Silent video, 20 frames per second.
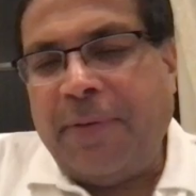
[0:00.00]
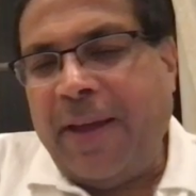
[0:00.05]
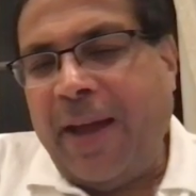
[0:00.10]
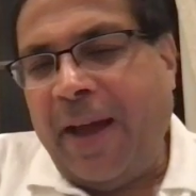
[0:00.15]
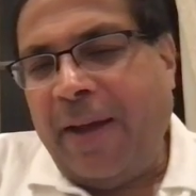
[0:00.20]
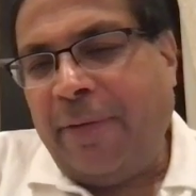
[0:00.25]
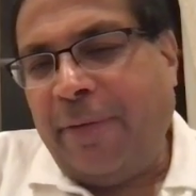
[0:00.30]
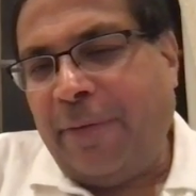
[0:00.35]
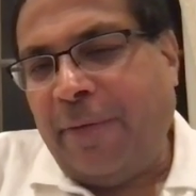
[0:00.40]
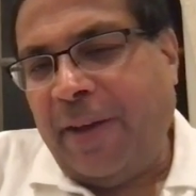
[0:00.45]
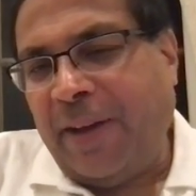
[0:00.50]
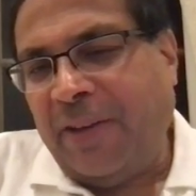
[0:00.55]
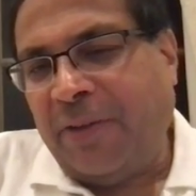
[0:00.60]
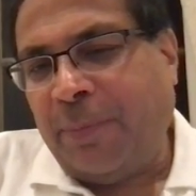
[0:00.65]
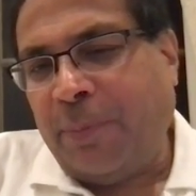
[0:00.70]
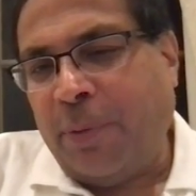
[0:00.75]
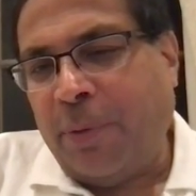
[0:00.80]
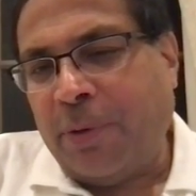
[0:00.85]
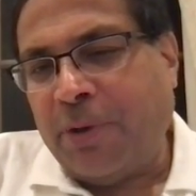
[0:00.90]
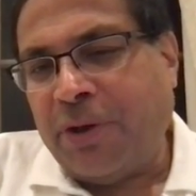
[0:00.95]
Have
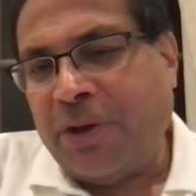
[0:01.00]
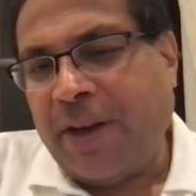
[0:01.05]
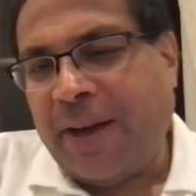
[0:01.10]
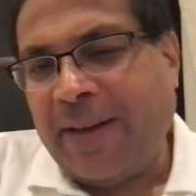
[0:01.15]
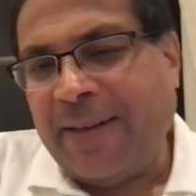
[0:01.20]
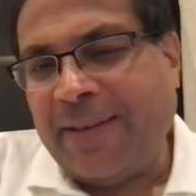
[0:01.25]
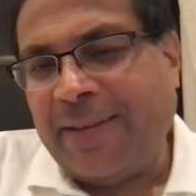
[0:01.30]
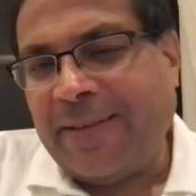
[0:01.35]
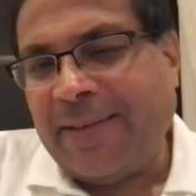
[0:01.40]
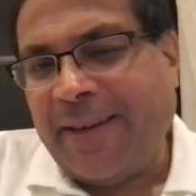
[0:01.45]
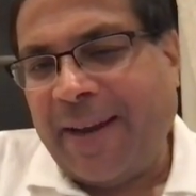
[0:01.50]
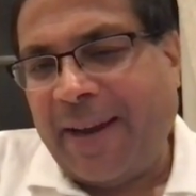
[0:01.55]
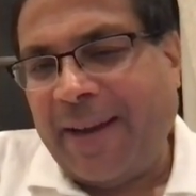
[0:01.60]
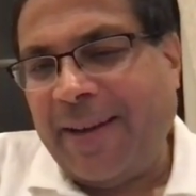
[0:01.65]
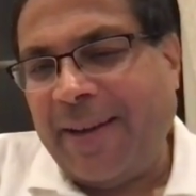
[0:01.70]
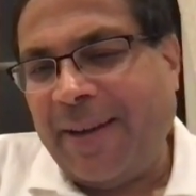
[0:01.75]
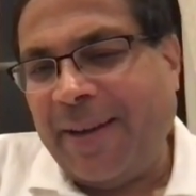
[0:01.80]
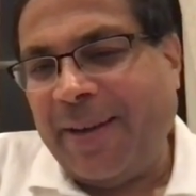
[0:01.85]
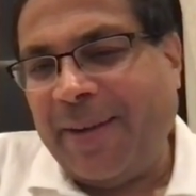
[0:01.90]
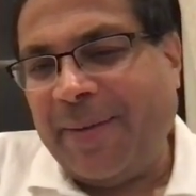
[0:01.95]
Facebook shares
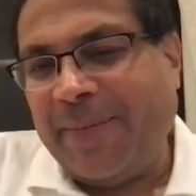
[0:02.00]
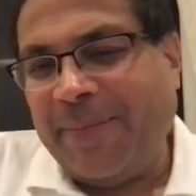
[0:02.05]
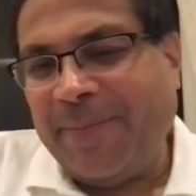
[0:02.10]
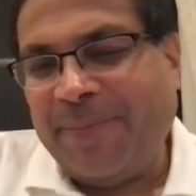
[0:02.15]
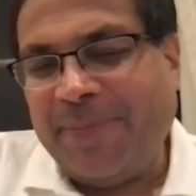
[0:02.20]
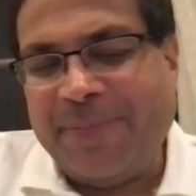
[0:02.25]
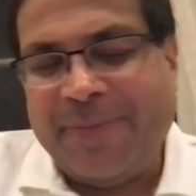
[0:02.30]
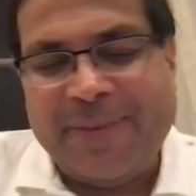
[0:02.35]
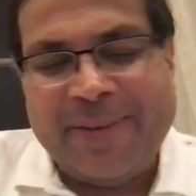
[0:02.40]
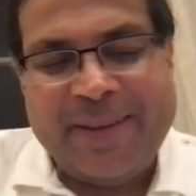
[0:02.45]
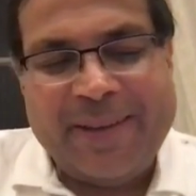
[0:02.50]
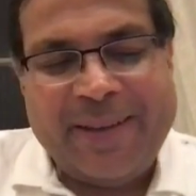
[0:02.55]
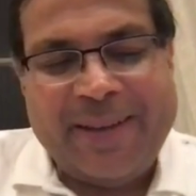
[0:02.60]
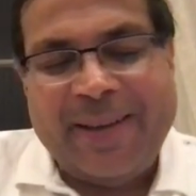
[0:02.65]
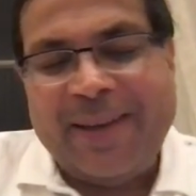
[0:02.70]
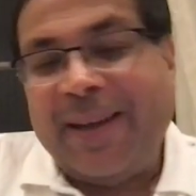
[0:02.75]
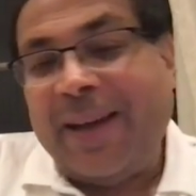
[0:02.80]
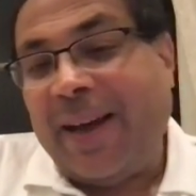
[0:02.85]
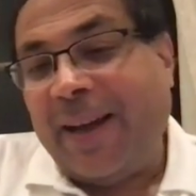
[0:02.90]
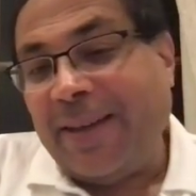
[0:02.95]
tanking
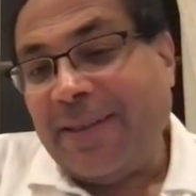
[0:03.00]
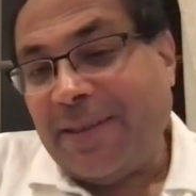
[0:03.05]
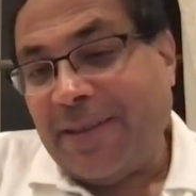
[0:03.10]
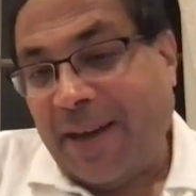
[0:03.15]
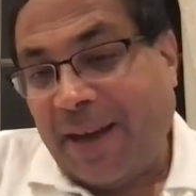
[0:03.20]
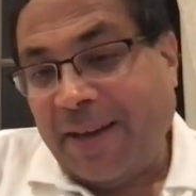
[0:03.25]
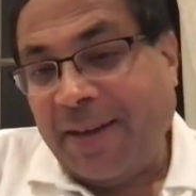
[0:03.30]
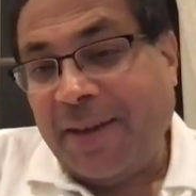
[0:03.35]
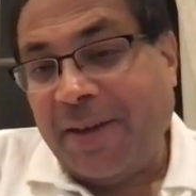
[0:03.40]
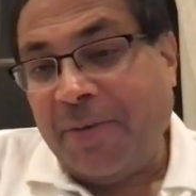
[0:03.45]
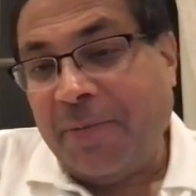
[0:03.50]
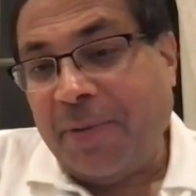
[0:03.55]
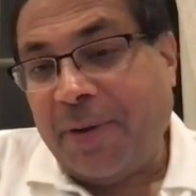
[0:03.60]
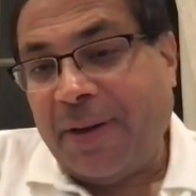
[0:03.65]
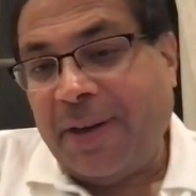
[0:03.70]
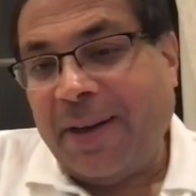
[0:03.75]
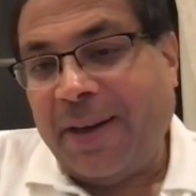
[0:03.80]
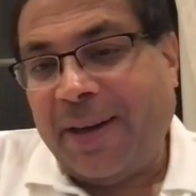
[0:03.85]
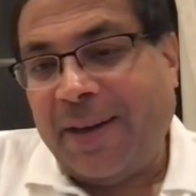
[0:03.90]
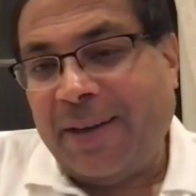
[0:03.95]
and tanking
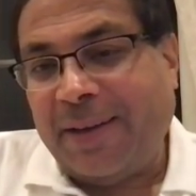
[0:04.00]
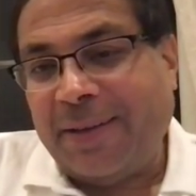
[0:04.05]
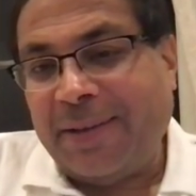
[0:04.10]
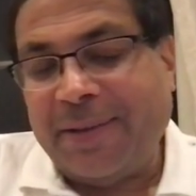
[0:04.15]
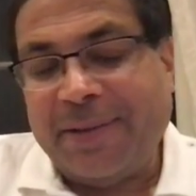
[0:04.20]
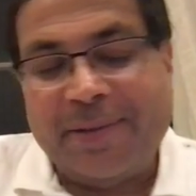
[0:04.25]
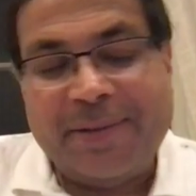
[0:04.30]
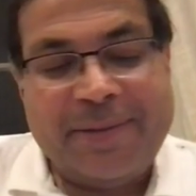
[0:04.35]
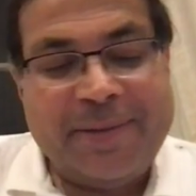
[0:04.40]
very hard,